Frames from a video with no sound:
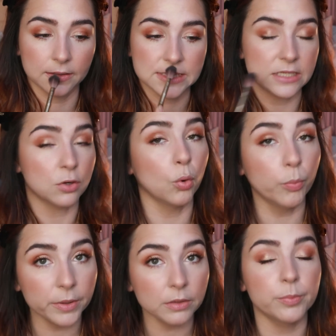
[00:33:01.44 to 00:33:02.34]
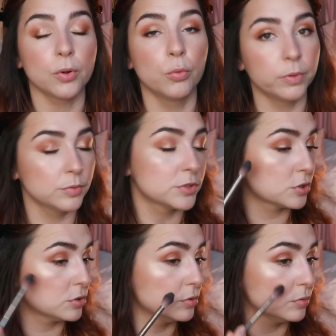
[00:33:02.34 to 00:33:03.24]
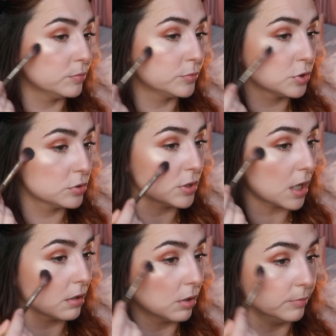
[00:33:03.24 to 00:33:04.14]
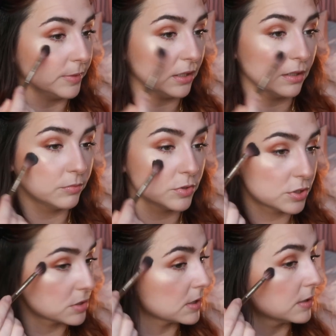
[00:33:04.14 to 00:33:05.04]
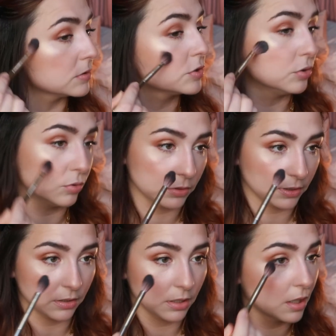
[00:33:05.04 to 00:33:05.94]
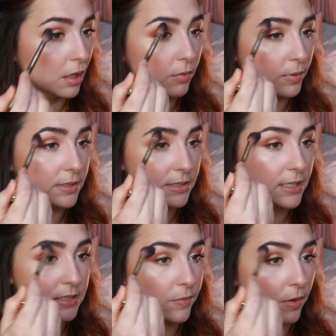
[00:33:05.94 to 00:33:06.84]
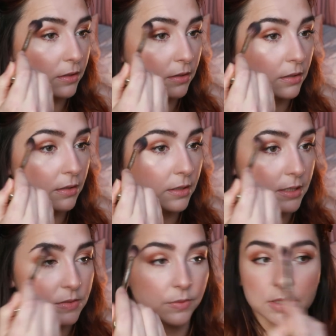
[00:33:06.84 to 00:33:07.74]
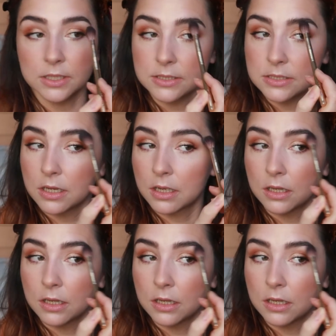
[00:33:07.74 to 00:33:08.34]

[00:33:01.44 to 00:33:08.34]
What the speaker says: said opal, but opal was too dark on me. It was just a little too golden. Whereas this one is